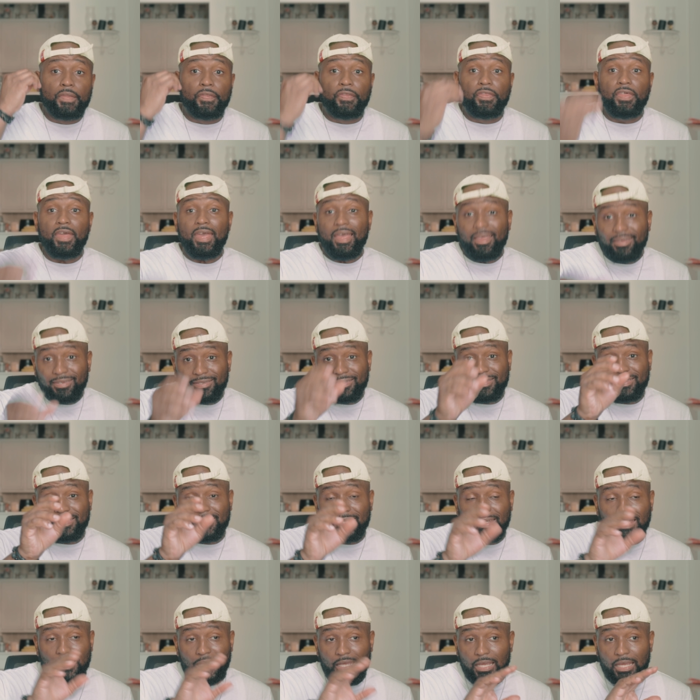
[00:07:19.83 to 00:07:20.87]

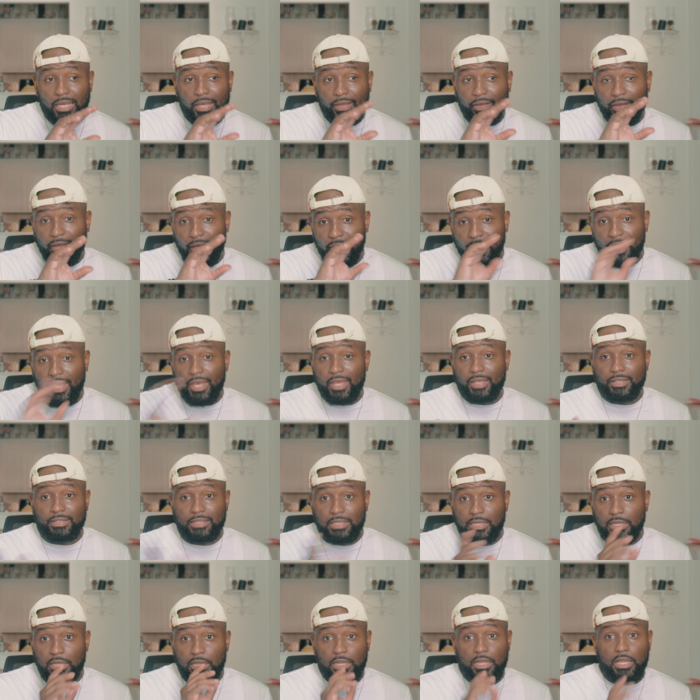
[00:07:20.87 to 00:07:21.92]
This is
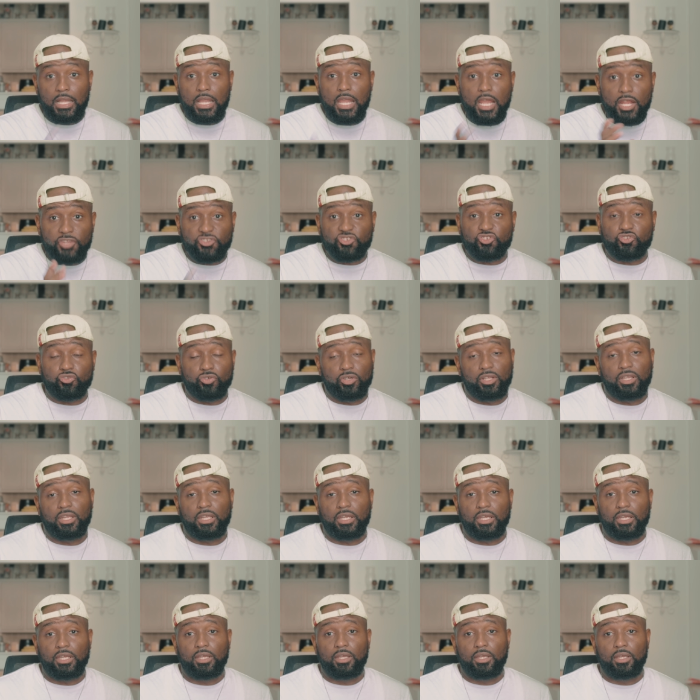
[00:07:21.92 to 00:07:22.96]

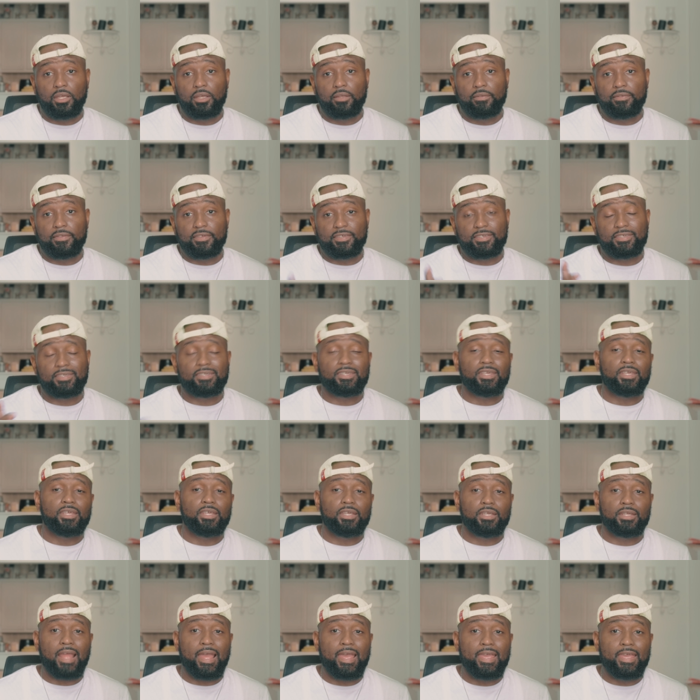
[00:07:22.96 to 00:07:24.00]
literally the
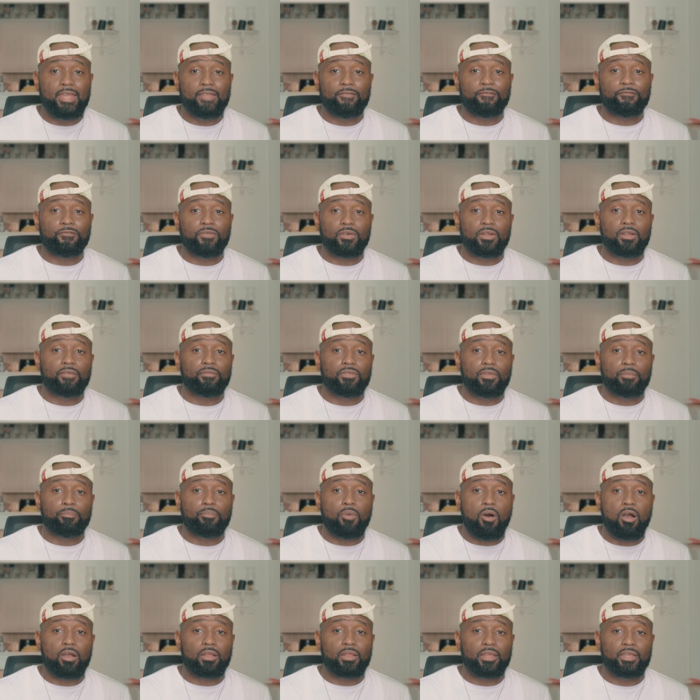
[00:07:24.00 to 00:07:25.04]
scene in front of the
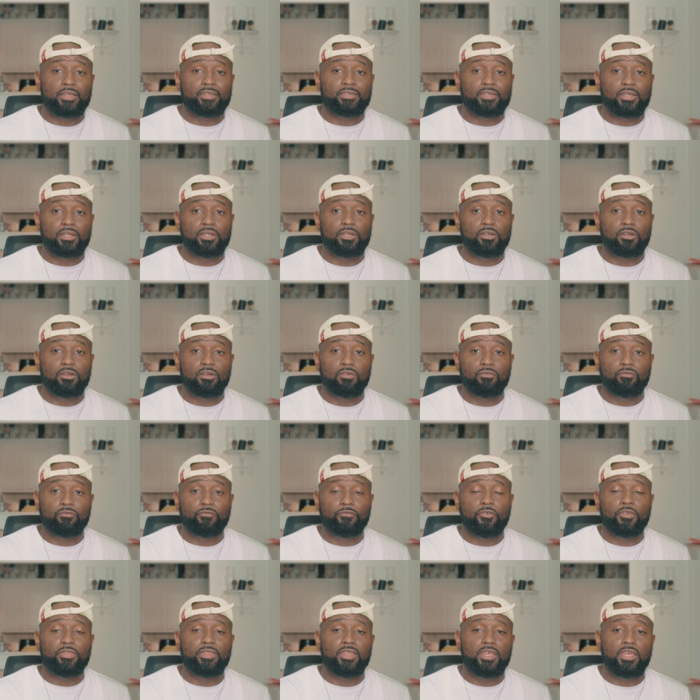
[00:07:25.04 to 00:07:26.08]
Barclays Center
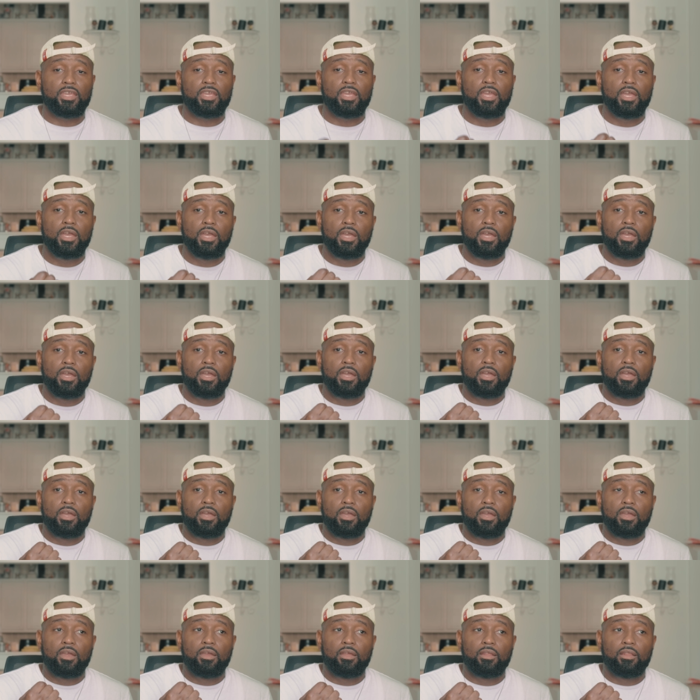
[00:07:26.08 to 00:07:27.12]
for the
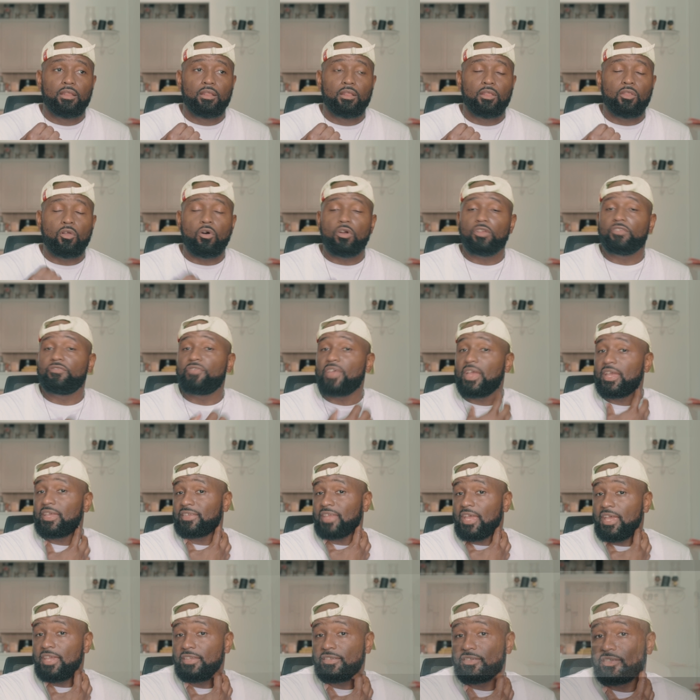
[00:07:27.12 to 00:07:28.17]
Las
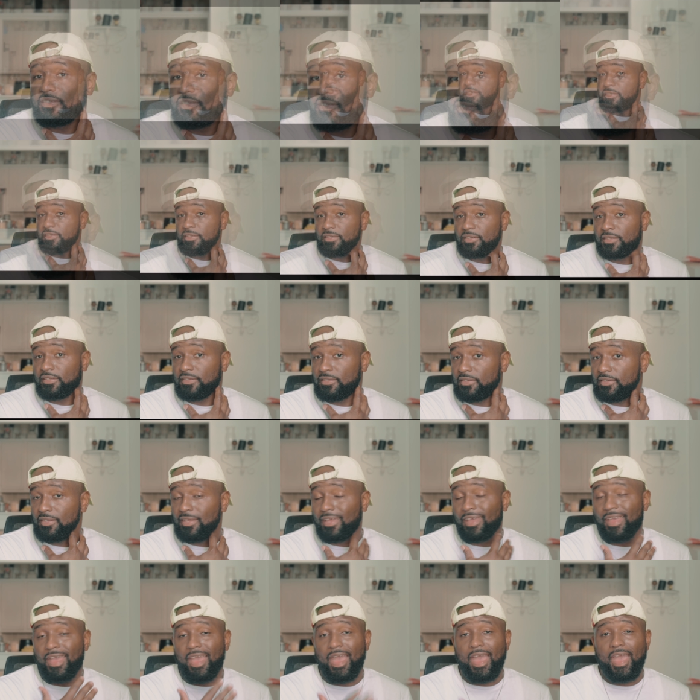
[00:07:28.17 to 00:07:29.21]
Vegas Aces
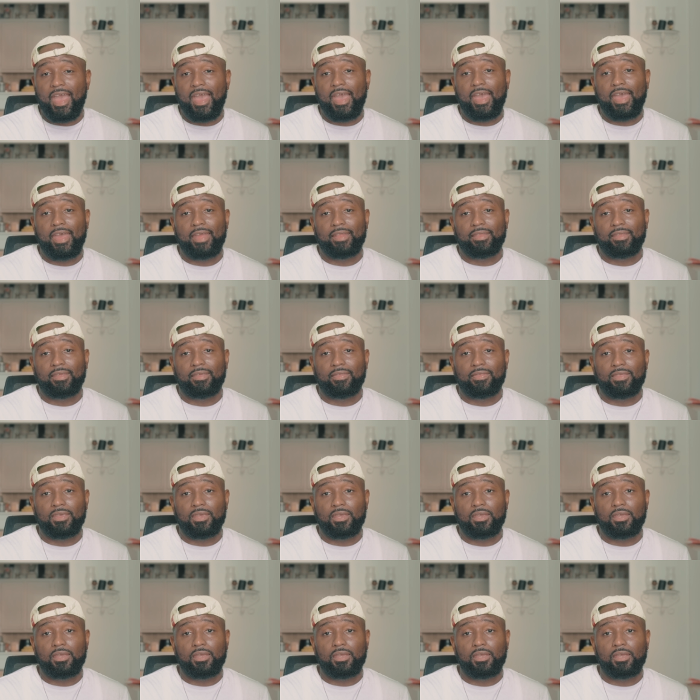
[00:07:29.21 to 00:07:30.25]
and
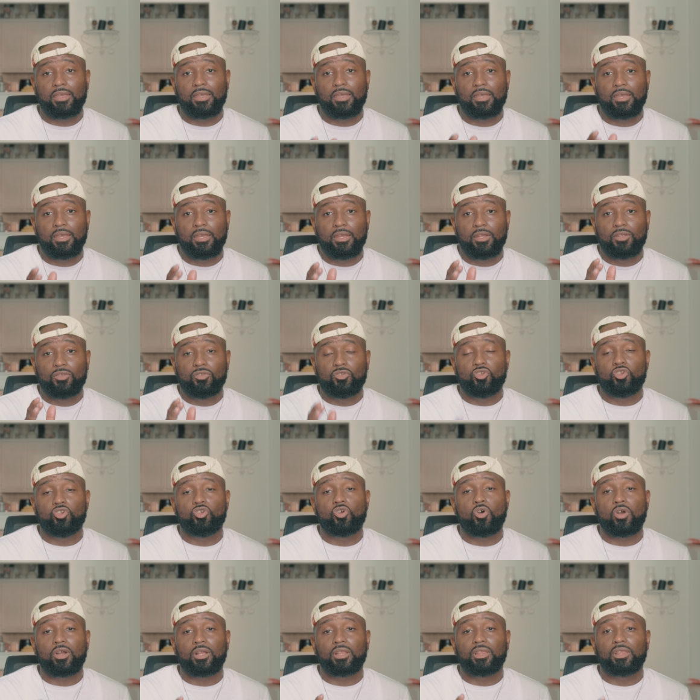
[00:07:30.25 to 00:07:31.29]
the New
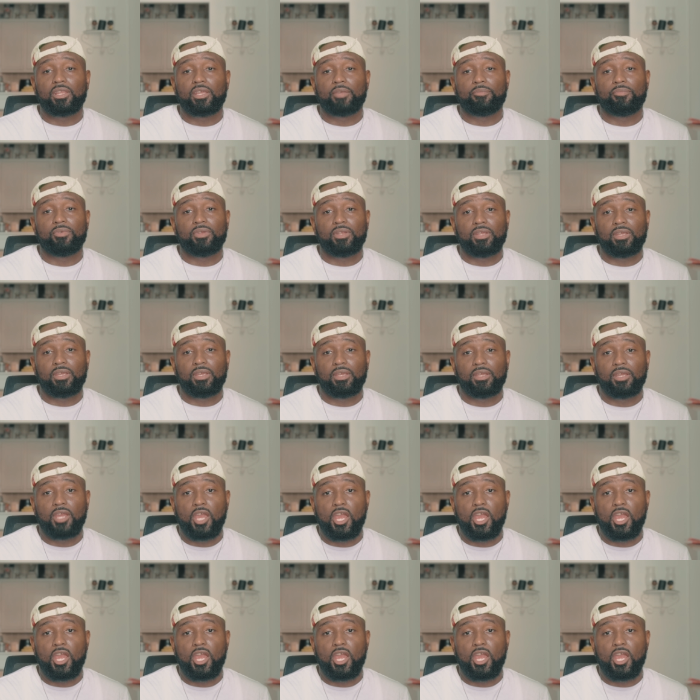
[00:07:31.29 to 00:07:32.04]
York Liberty